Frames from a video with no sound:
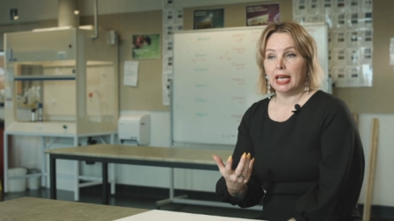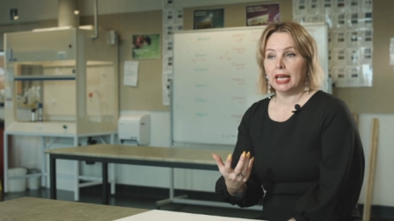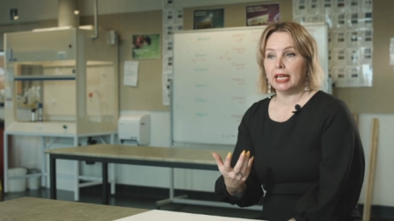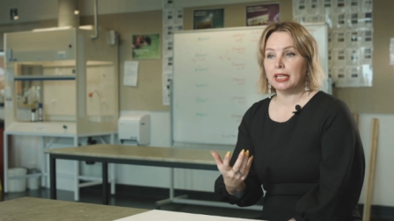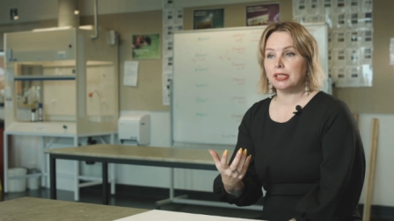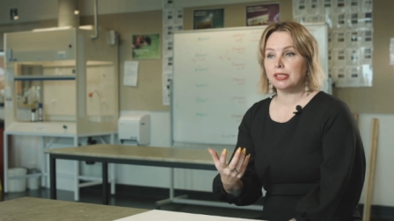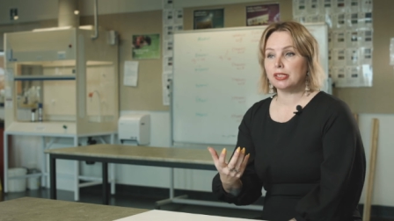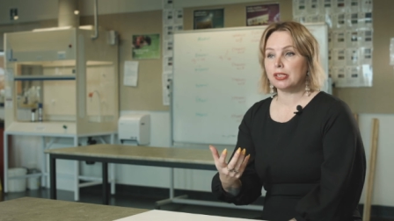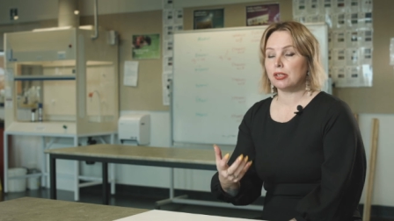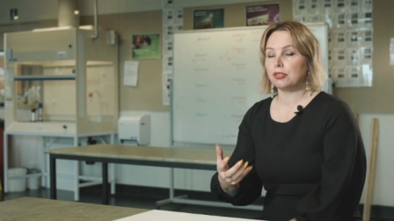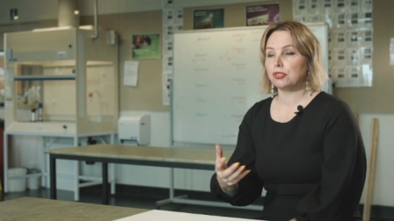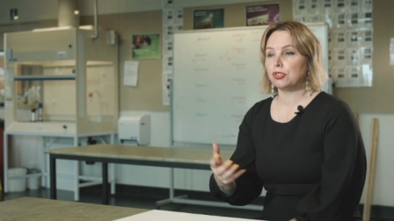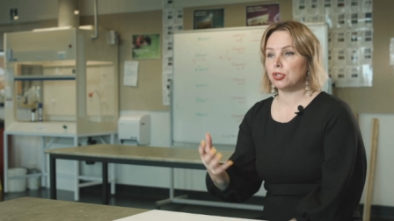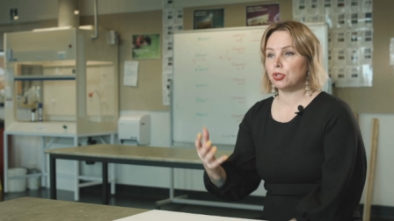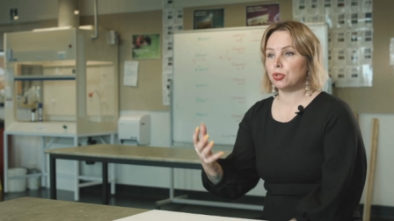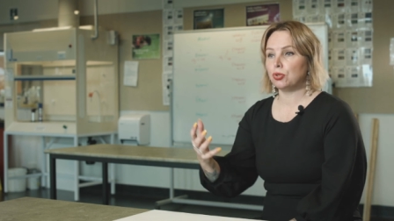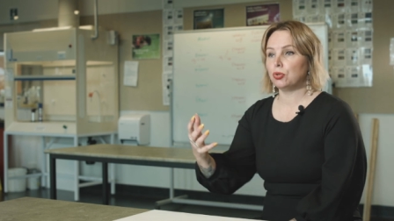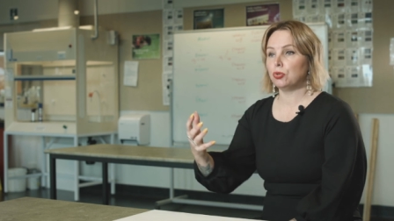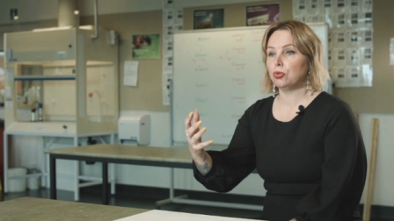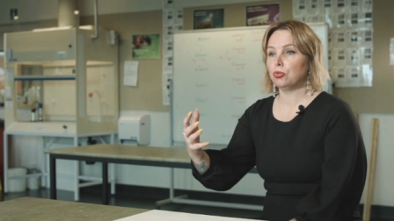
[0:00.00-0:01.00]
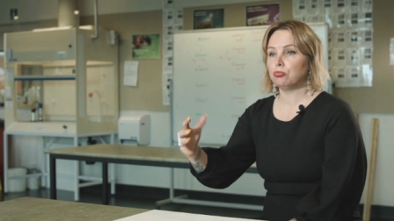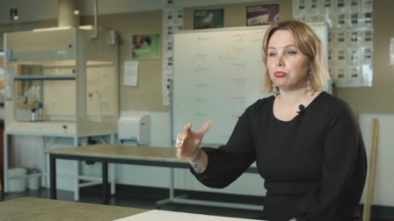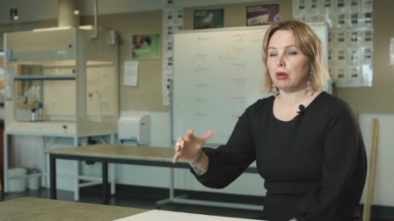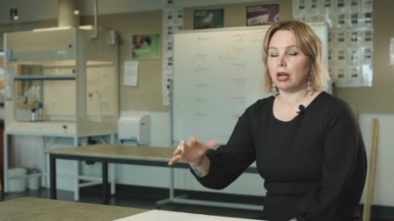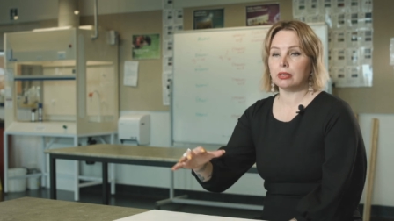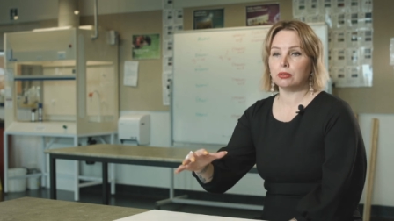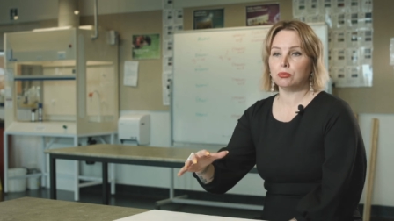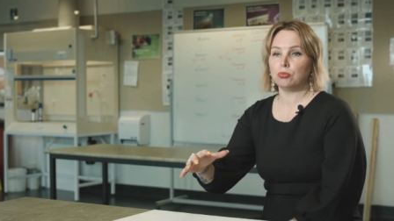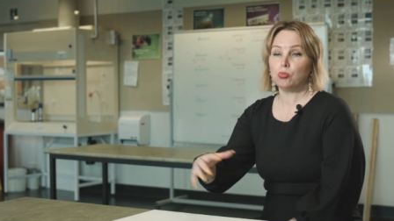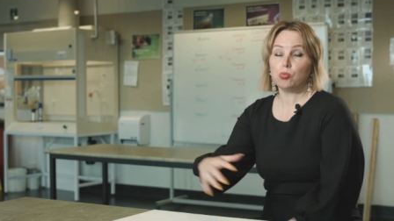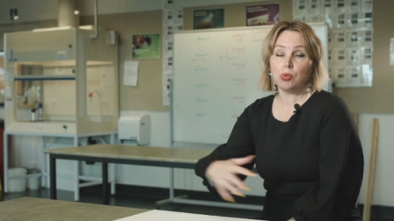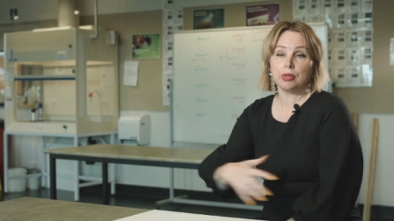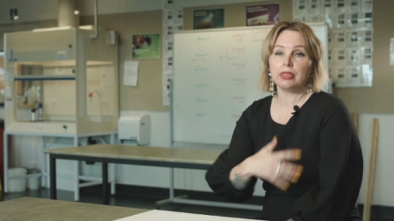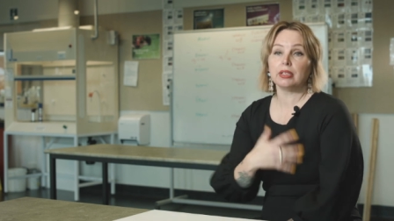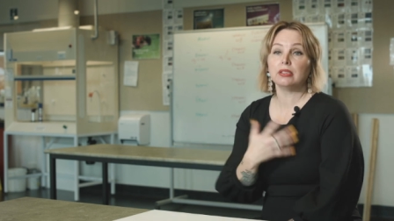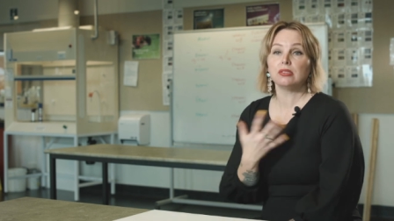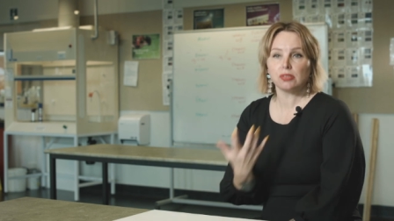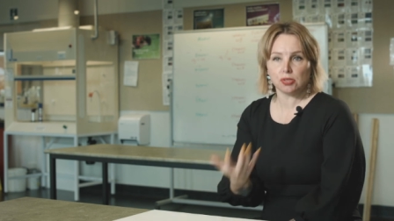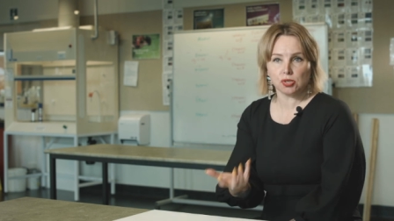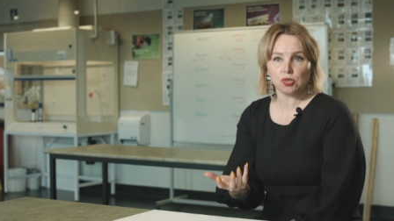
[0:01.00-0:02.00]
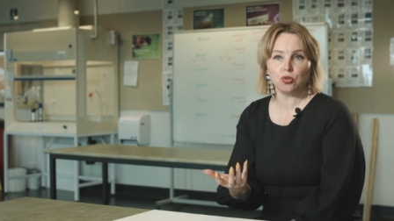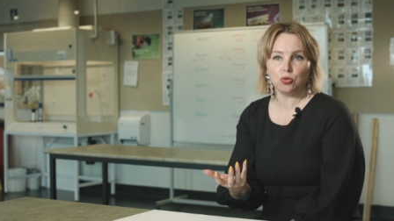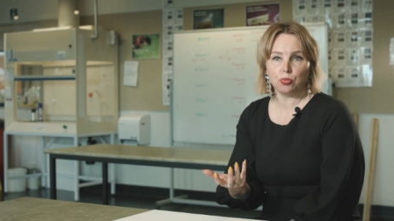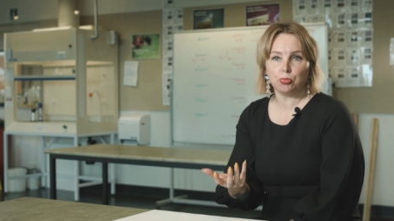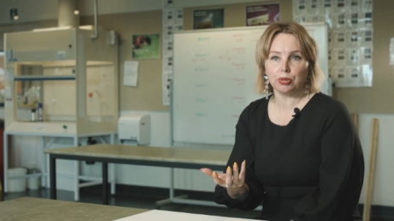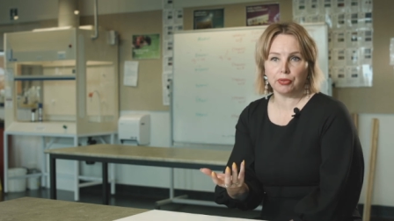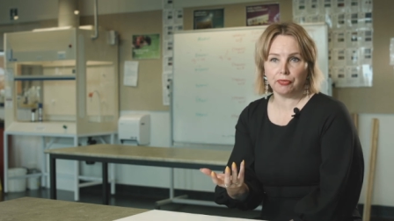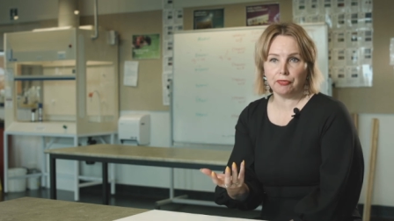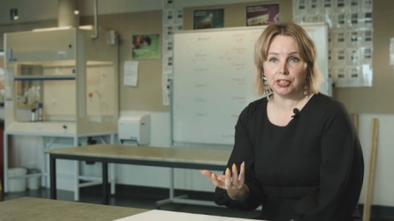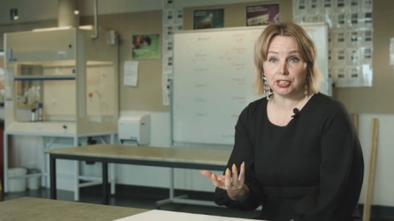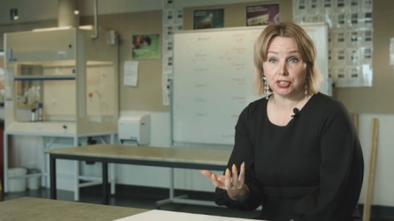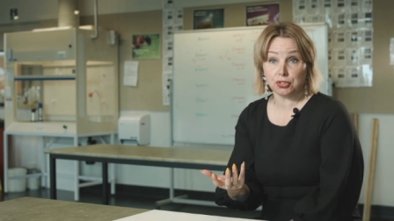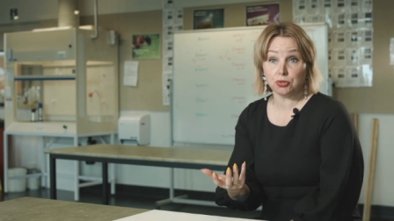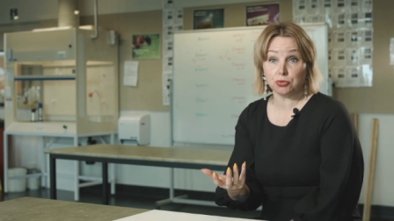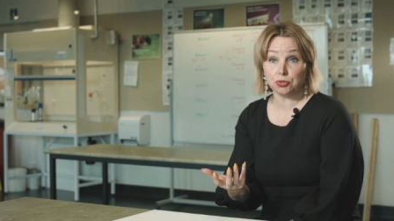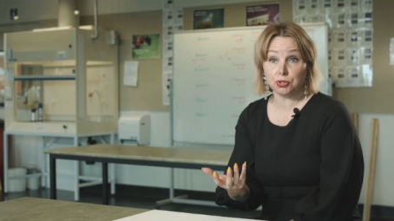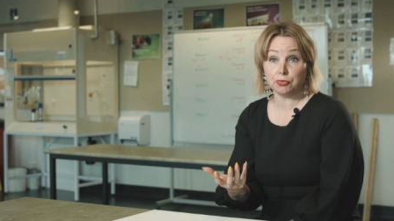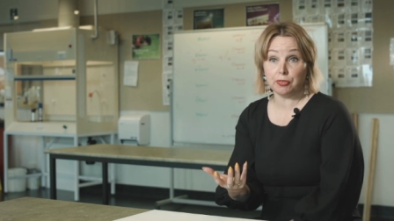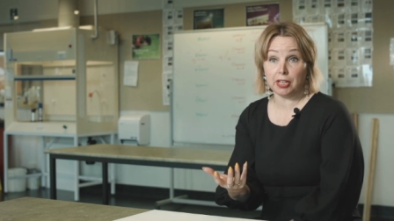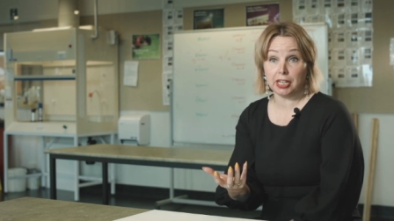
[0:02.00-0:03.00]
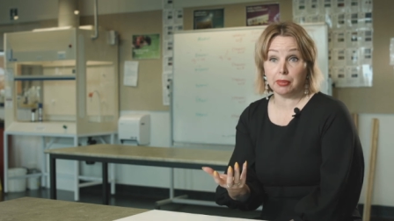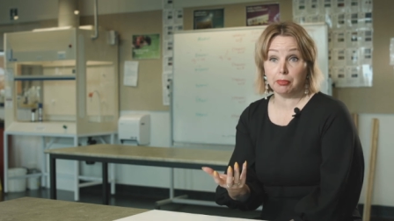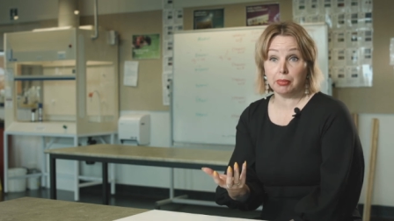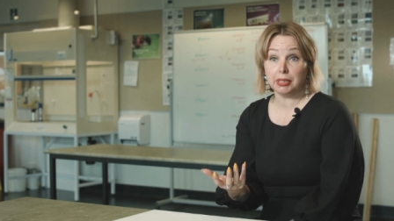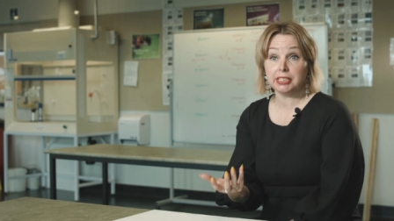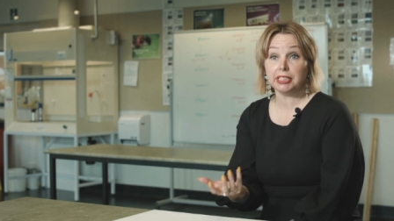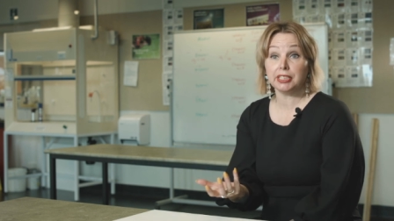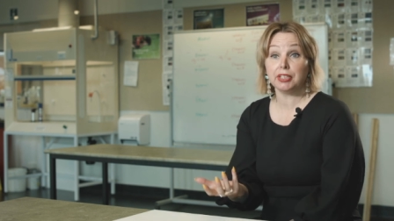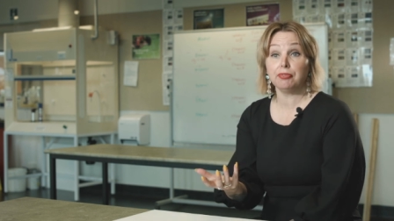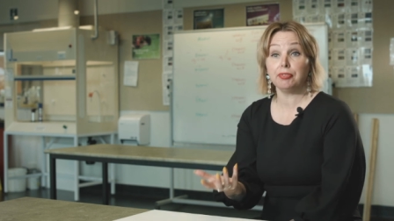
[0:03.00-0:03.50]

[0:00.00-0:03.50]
is to run within school professional development.